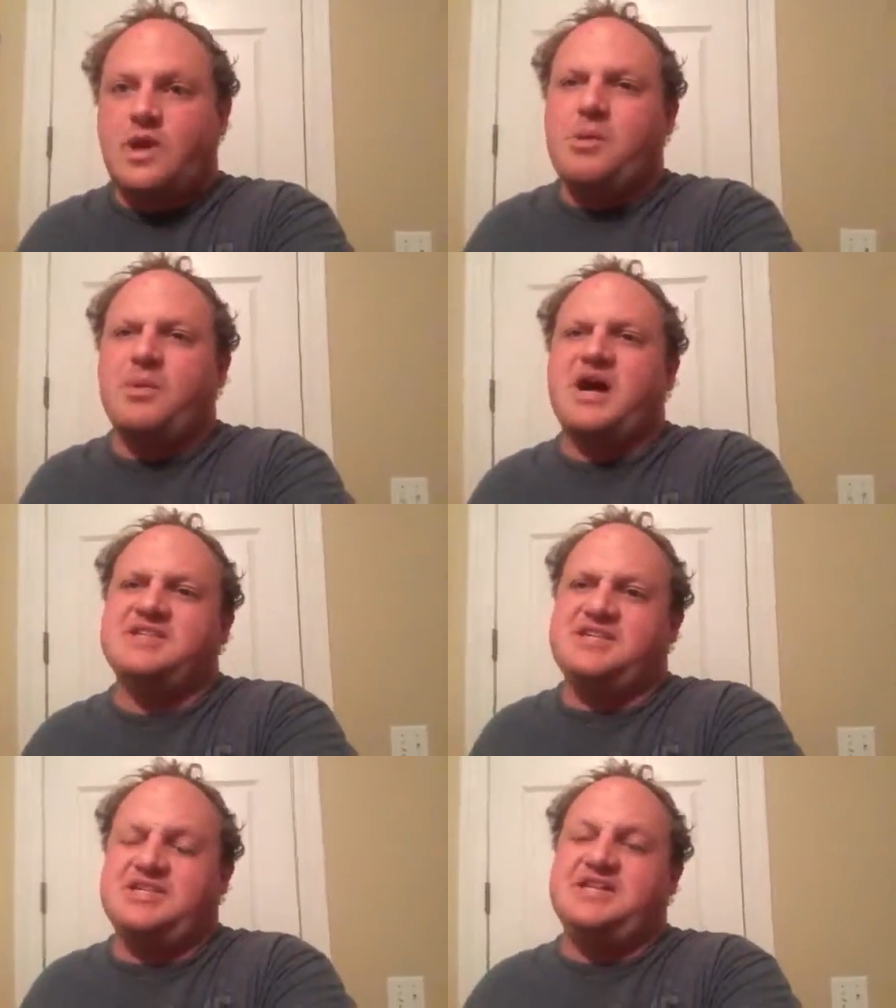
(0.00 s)
But
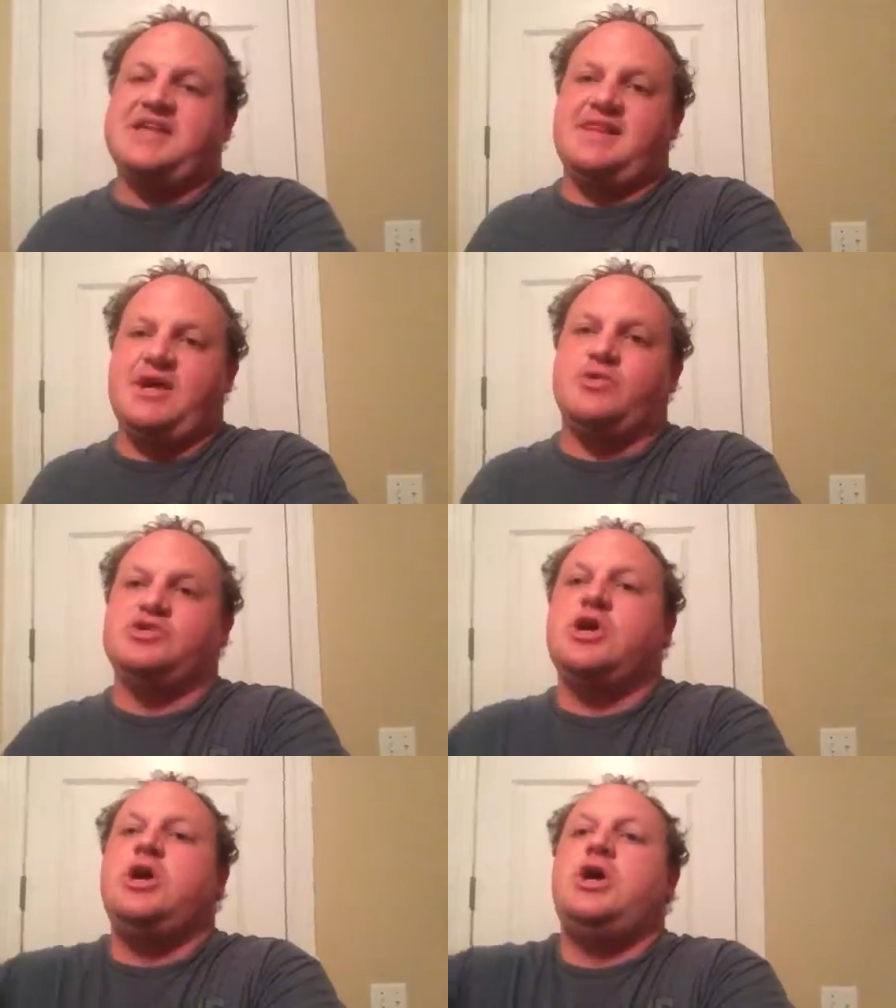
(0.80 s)
because these Nisei
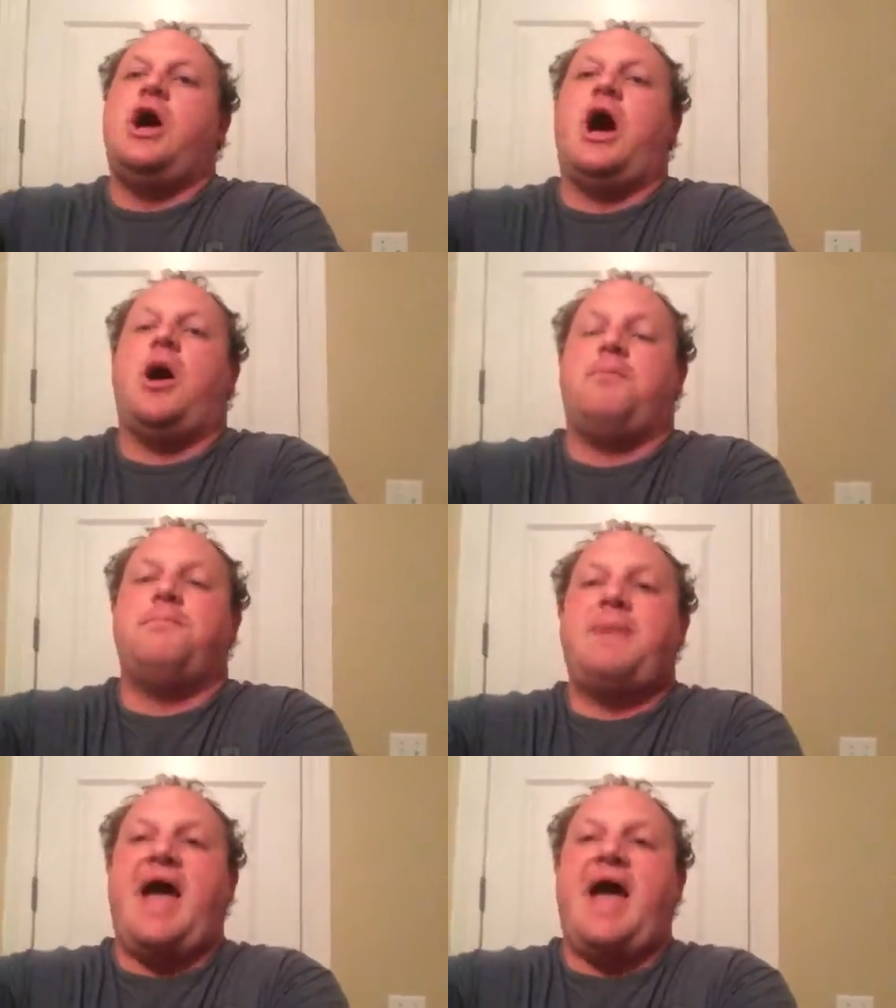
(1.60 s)
linguists um,